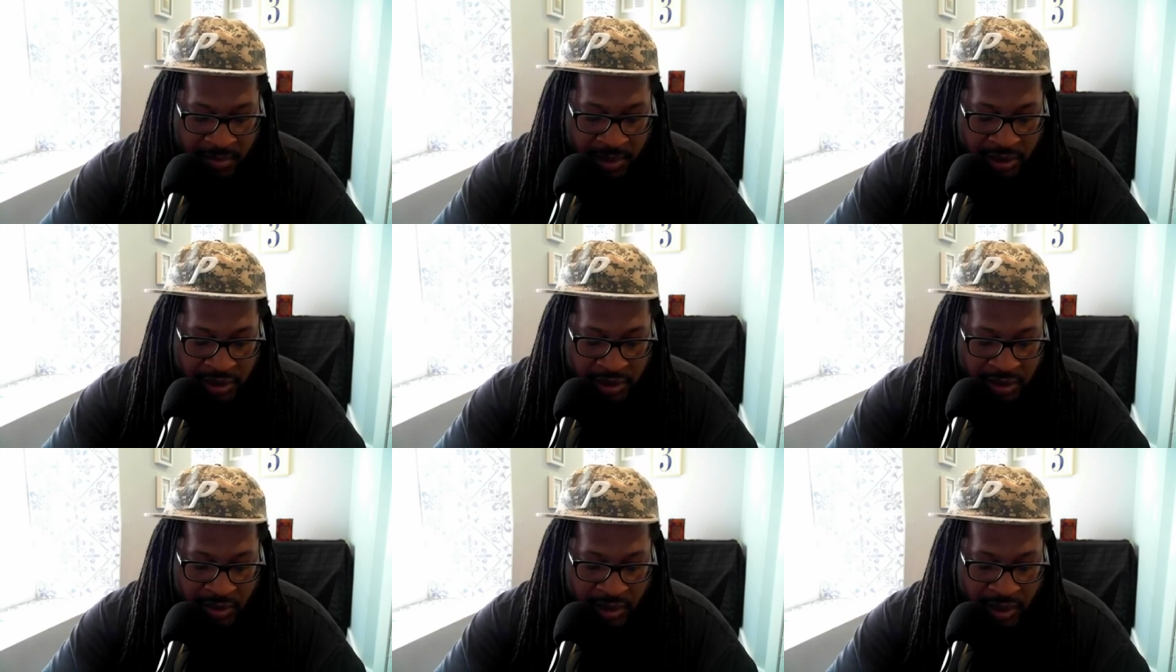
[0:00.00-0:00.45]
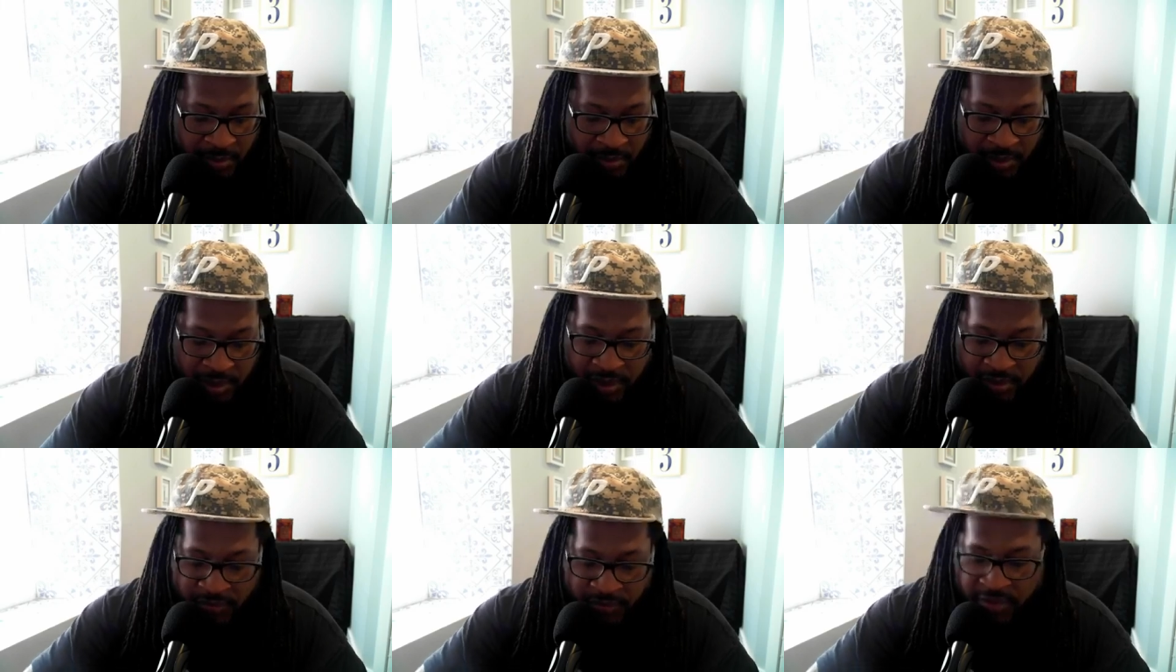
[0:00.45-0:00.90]
Make sure I
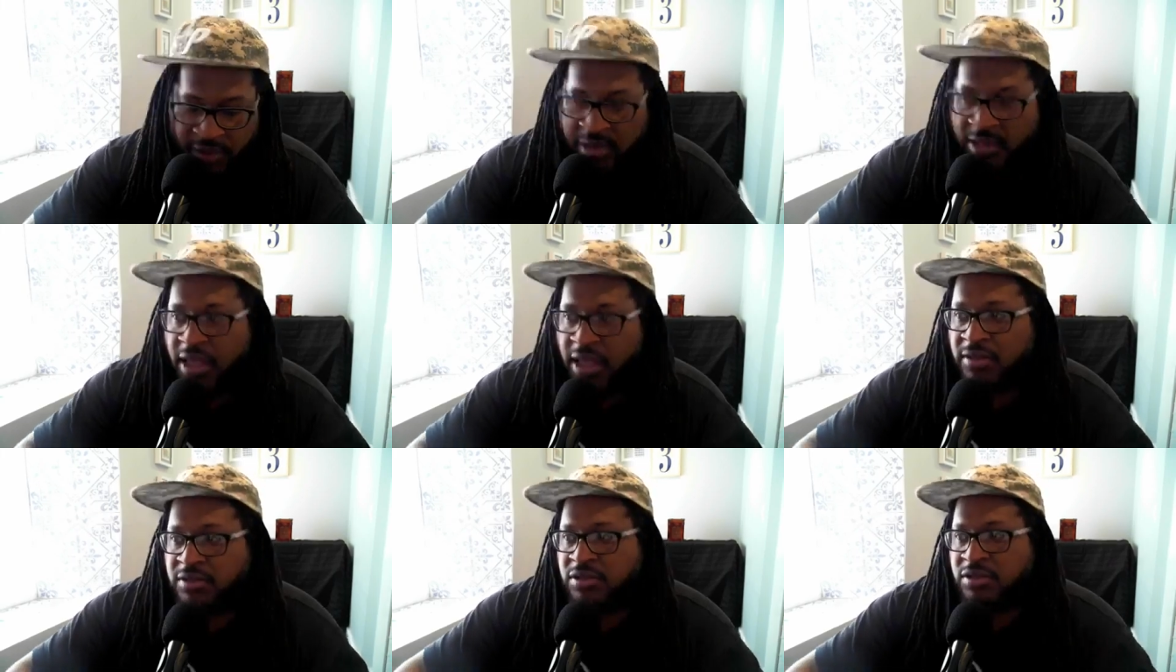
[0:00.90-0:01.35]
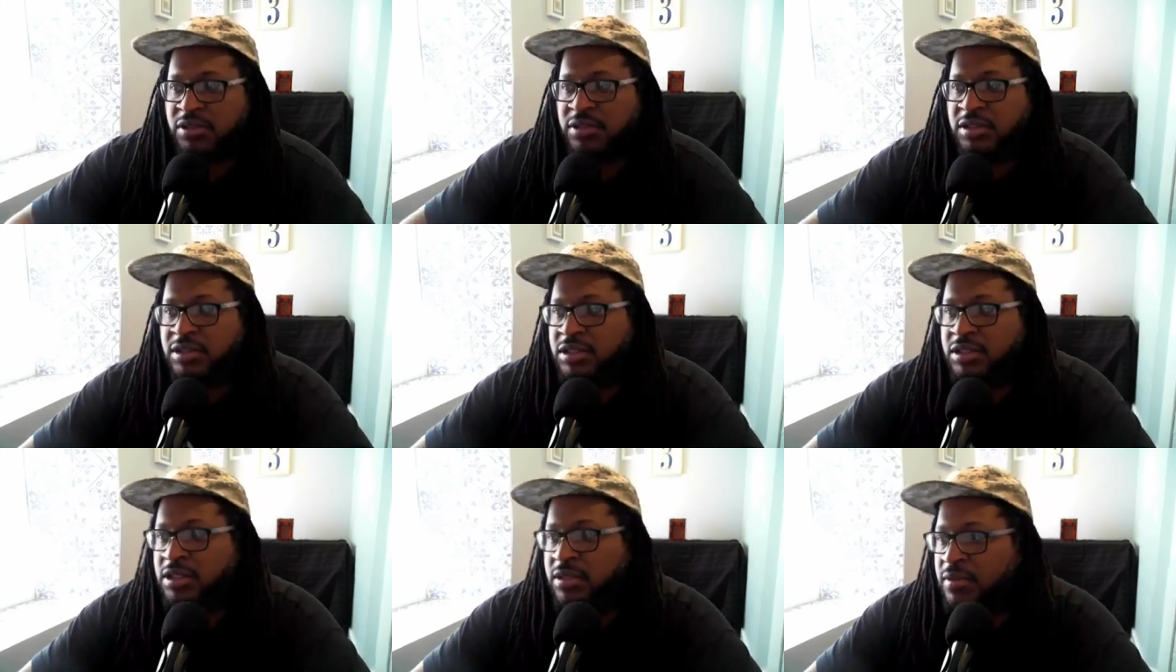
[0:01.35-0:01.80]
play it real loud so you
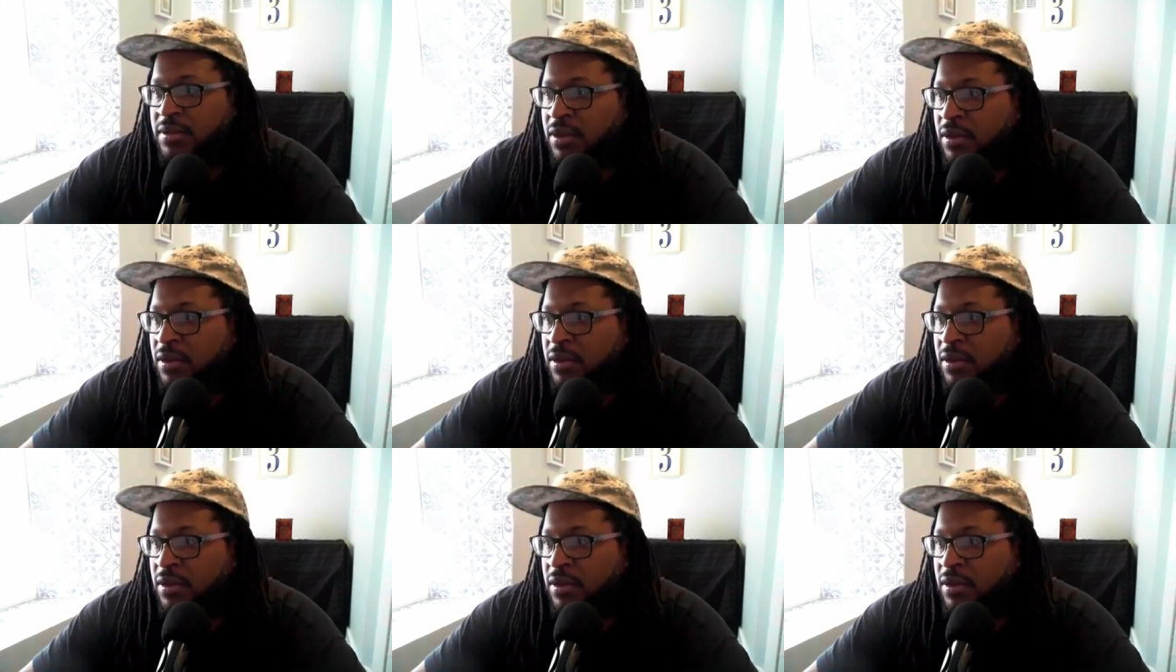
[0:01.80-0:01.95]
can hear